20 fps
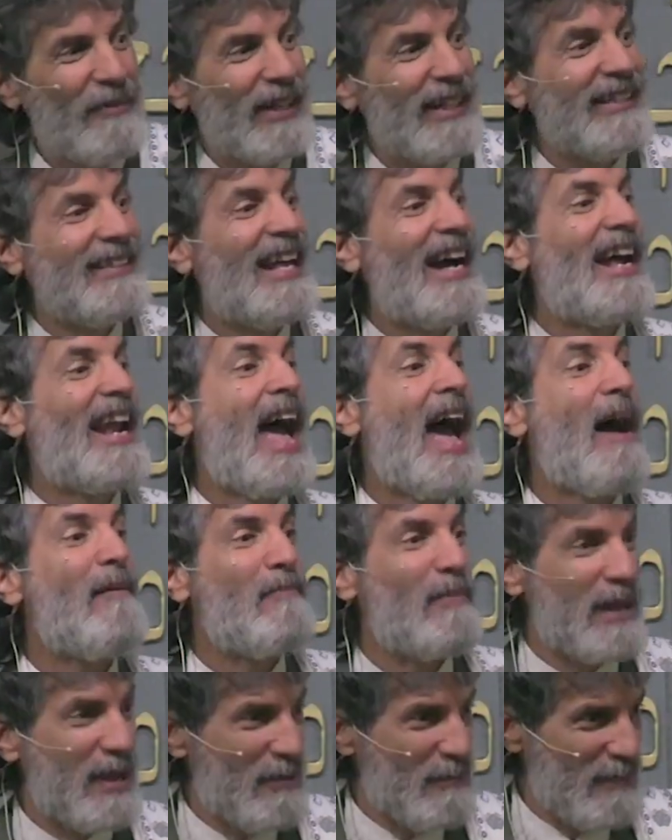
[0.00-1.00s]
But he's not
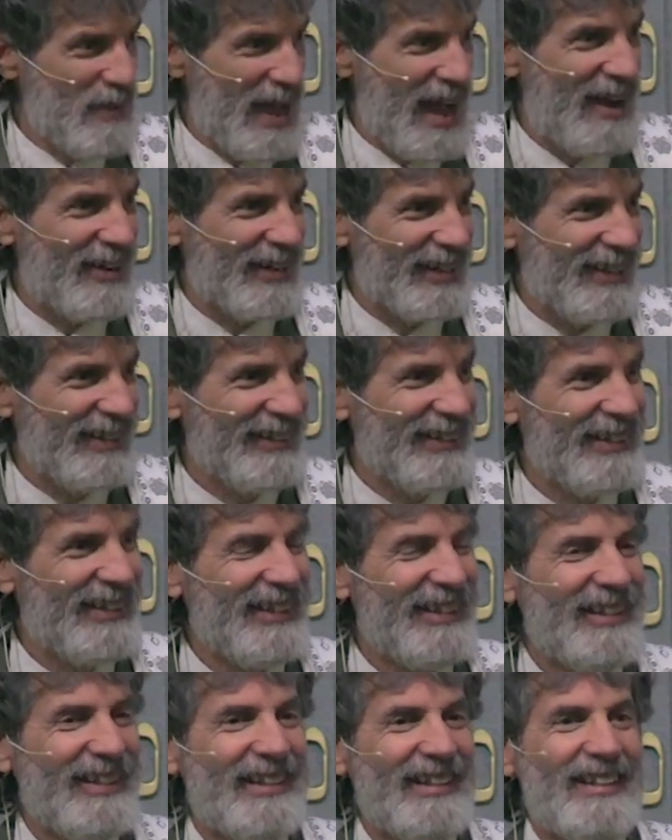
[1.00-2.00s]
happy about it.
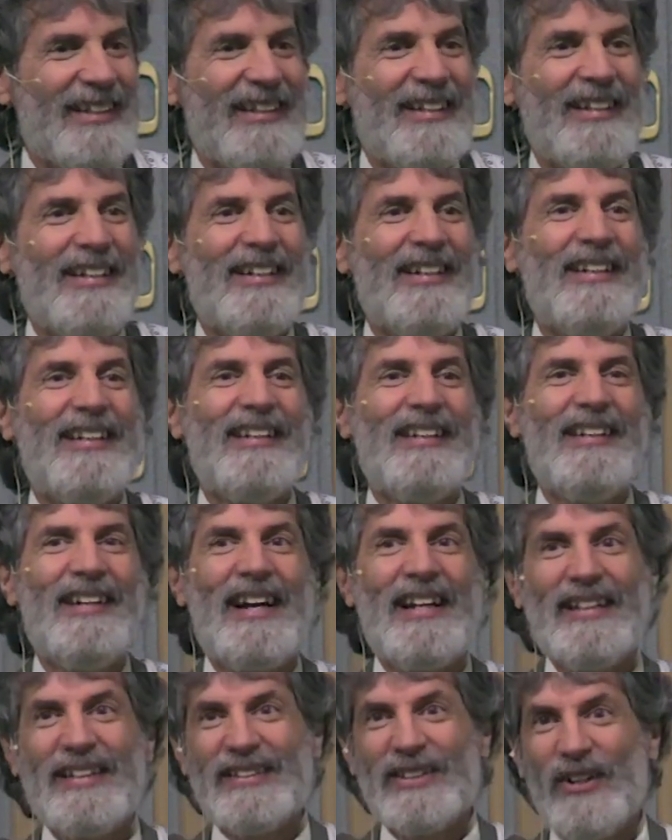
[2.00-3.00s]

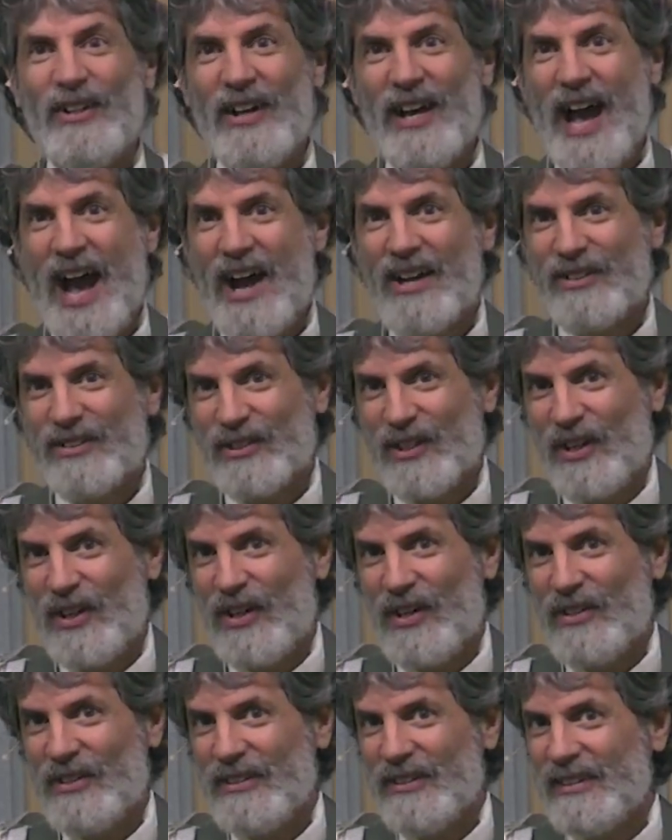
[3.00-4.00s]
And his whole
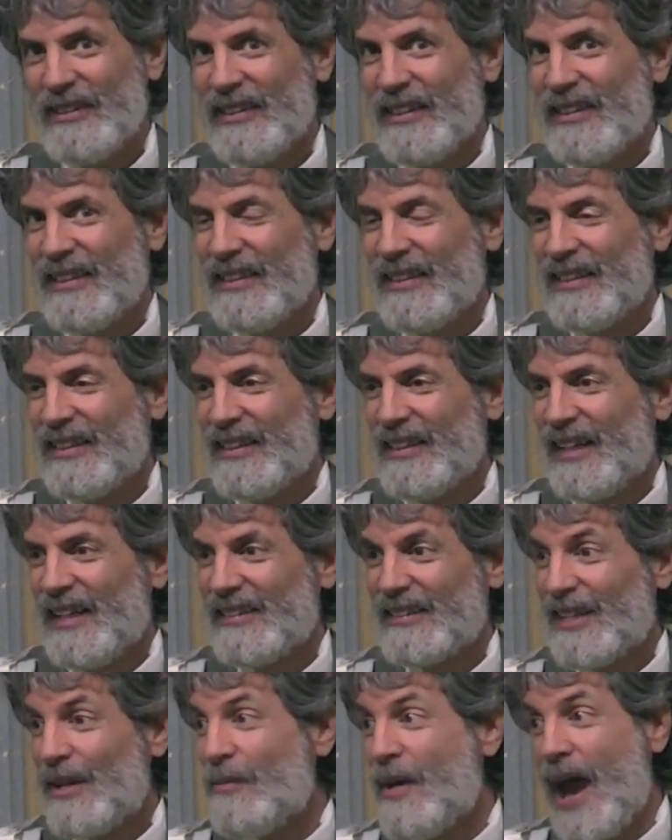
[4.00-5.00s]
household.
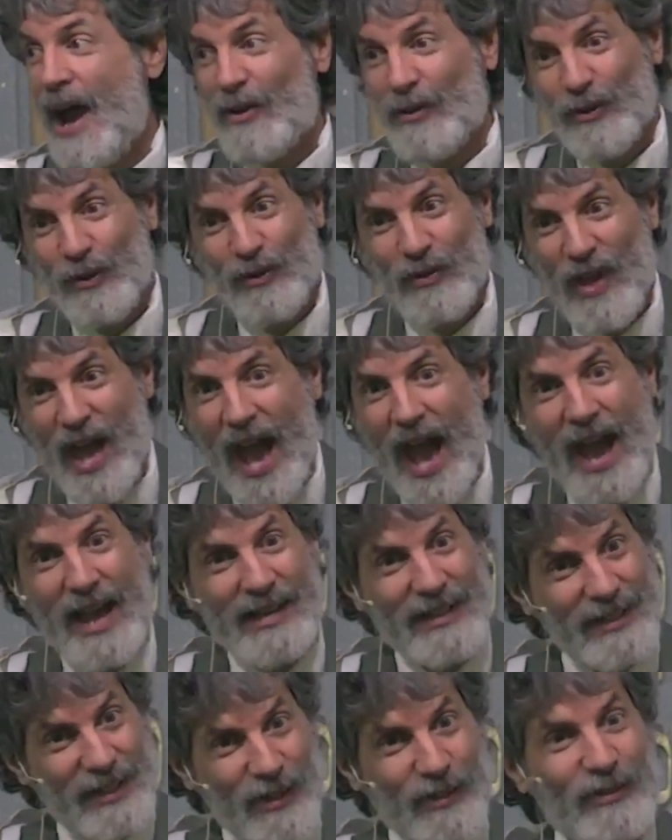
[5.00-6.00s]
And somehow through that,
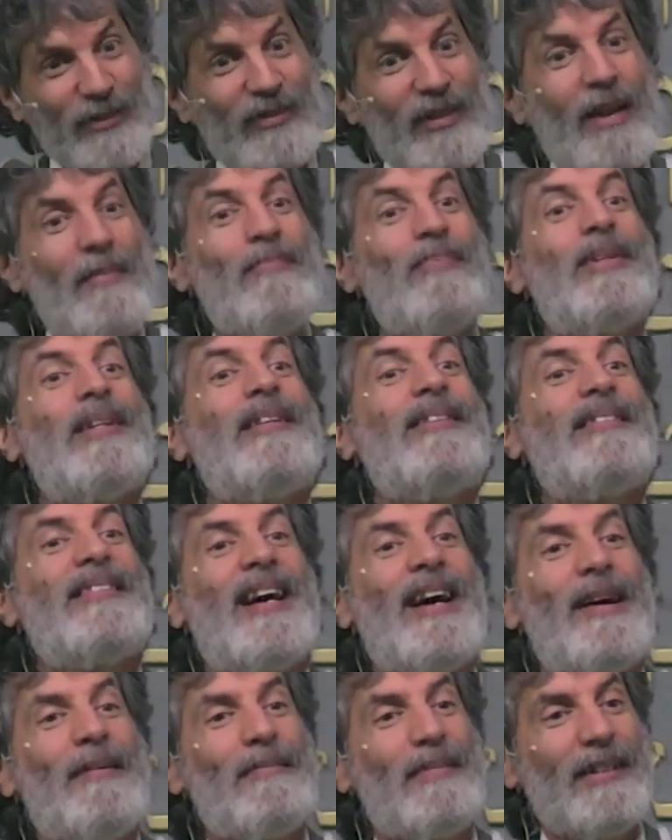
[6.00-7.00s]
he knows something's
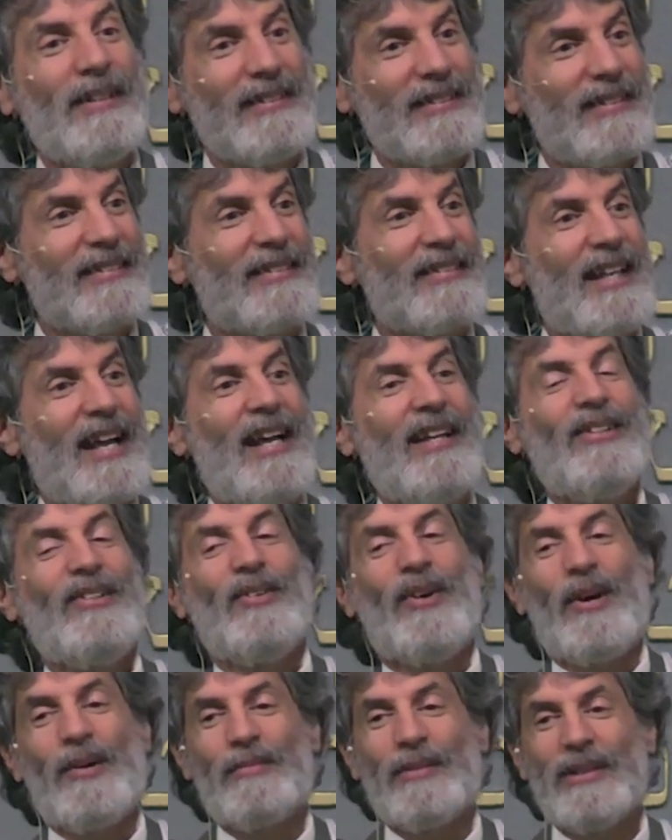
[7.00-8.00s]
up. This is not
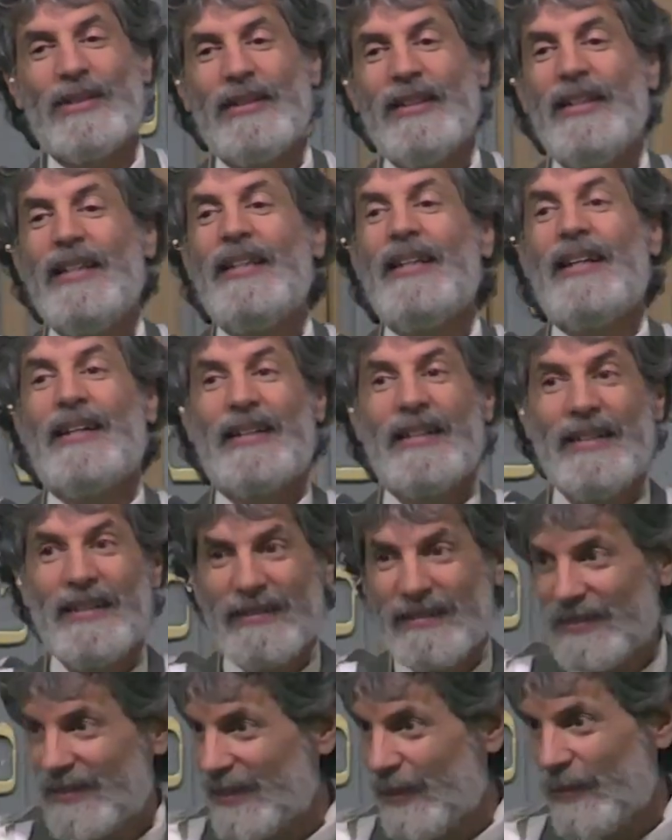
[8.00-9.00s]
normal. And
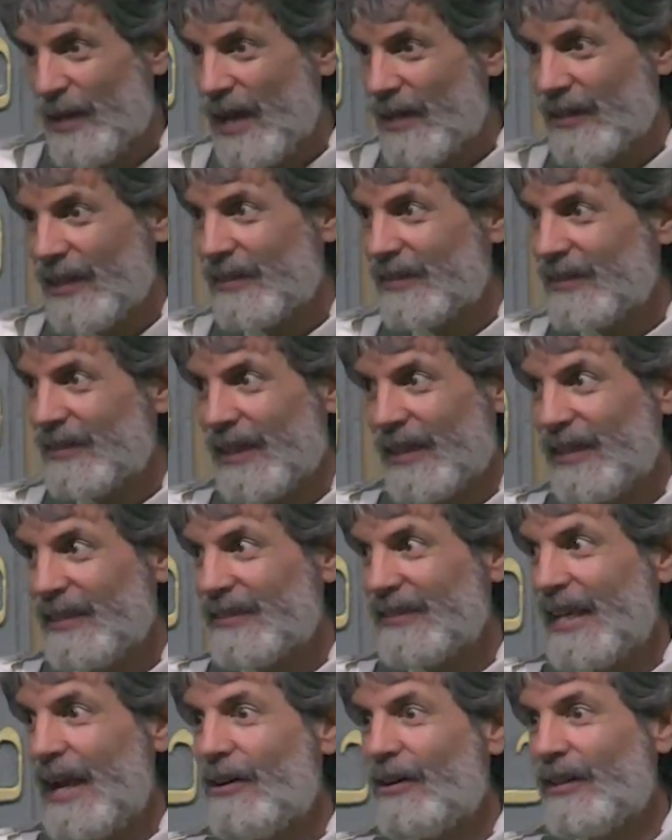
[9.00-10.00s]
he somehow gets, I guess,
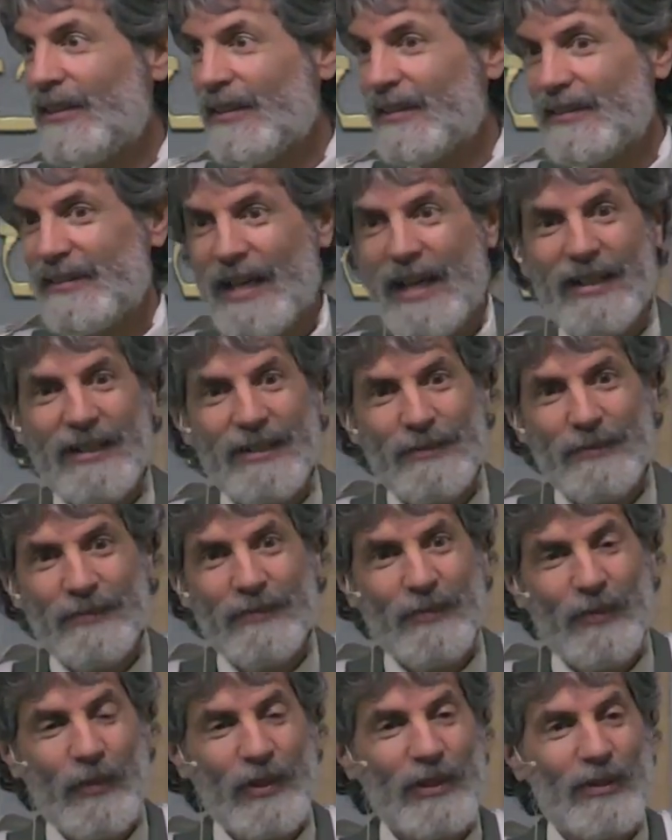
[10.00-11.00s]
Sarah to tell him
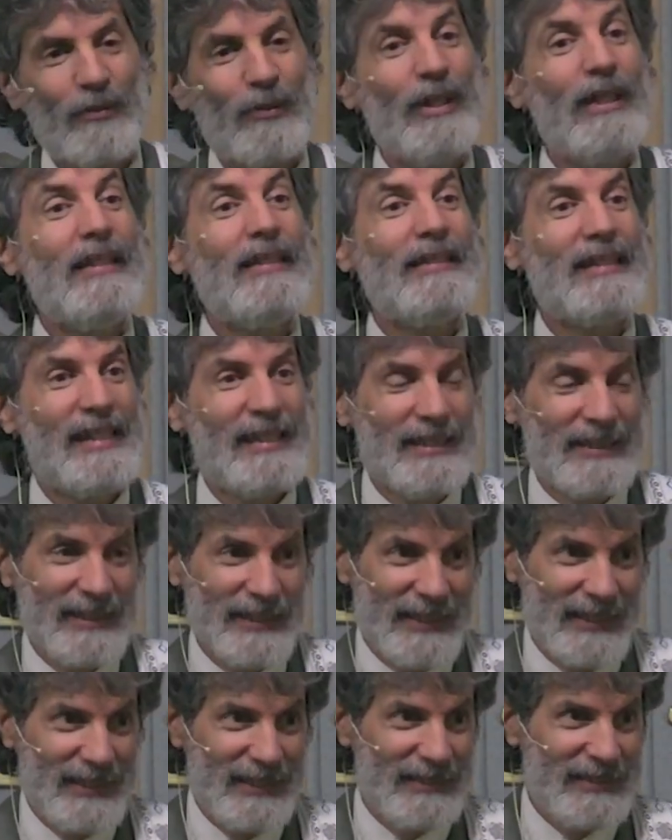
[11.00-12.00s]
what the real deal
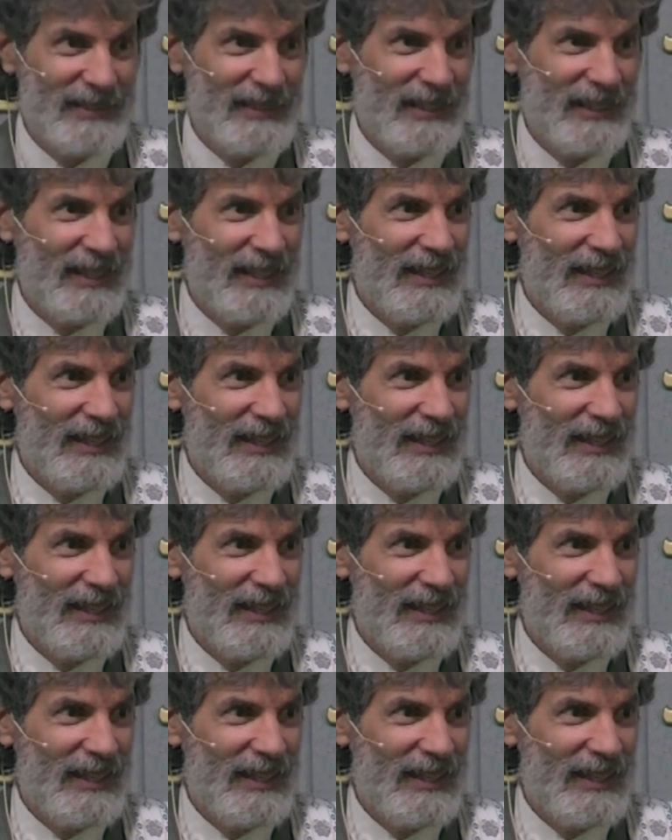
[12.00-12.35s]
is.